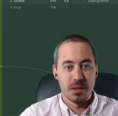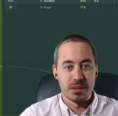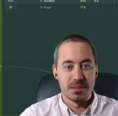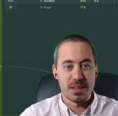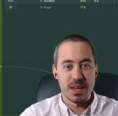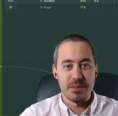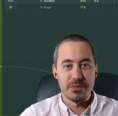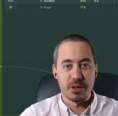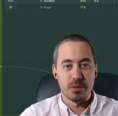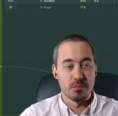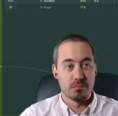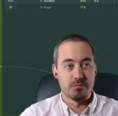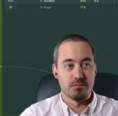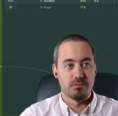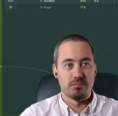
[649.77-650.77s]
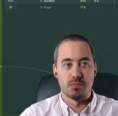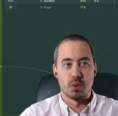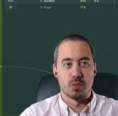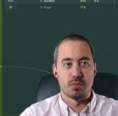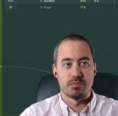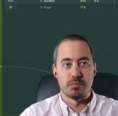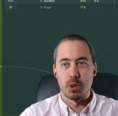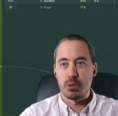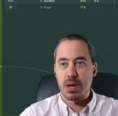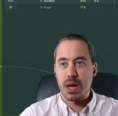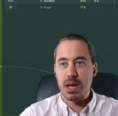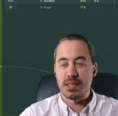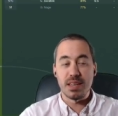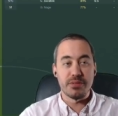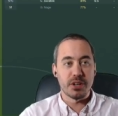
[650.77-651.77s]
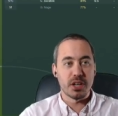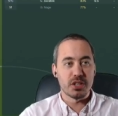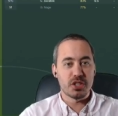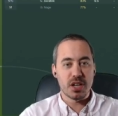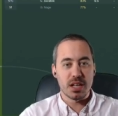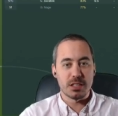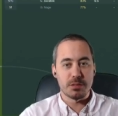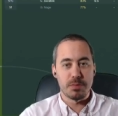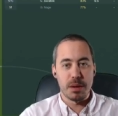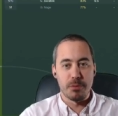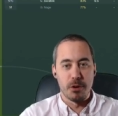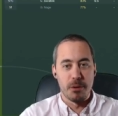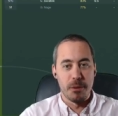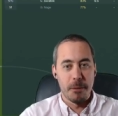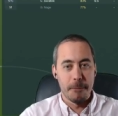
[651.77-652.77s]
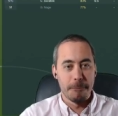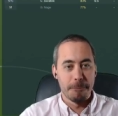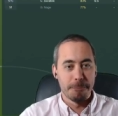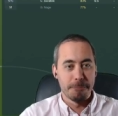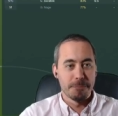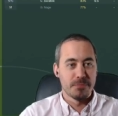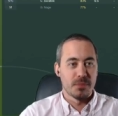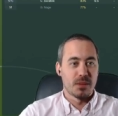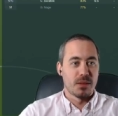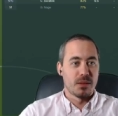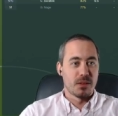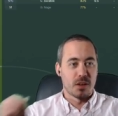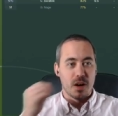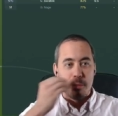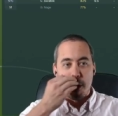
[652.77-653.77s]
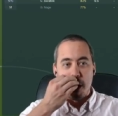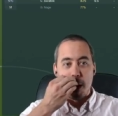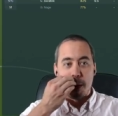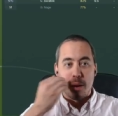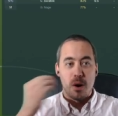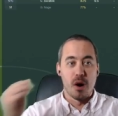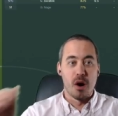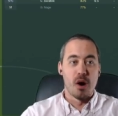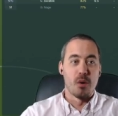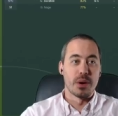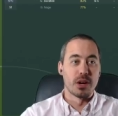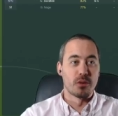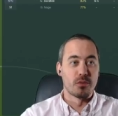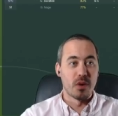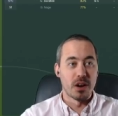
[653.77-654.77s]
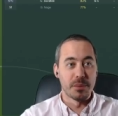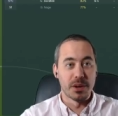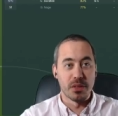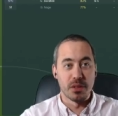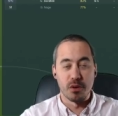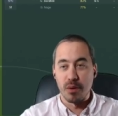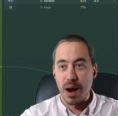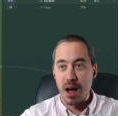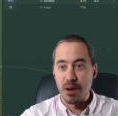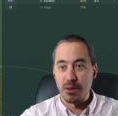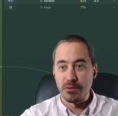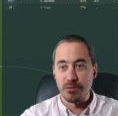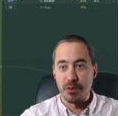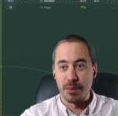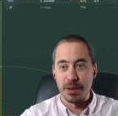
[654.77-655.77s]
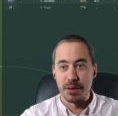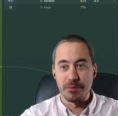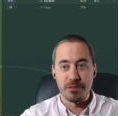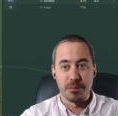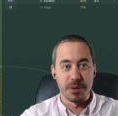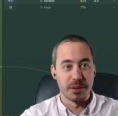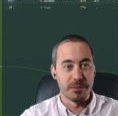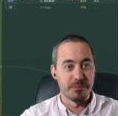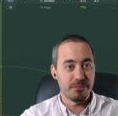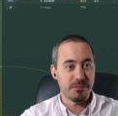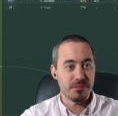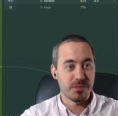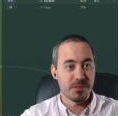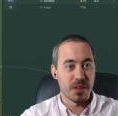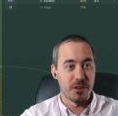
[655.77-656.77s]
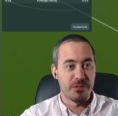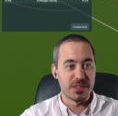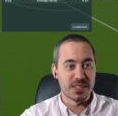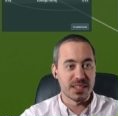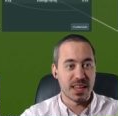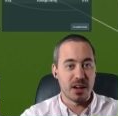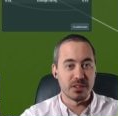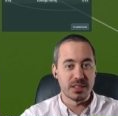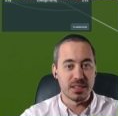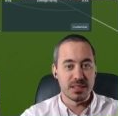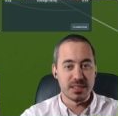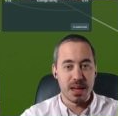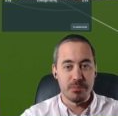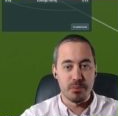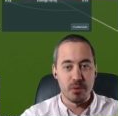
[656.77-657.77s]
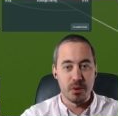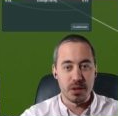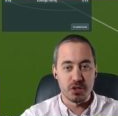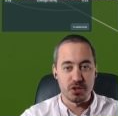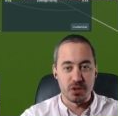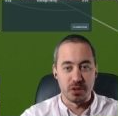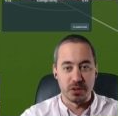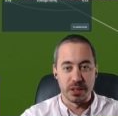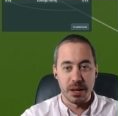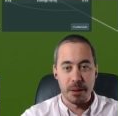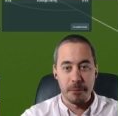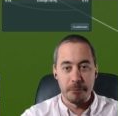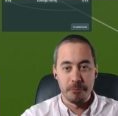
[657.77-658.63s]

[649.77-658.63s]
It's even okay, it's even on shots, people. Come on. Oh, we're gonna run them into the ground from a from a a physicality standpoint, surely.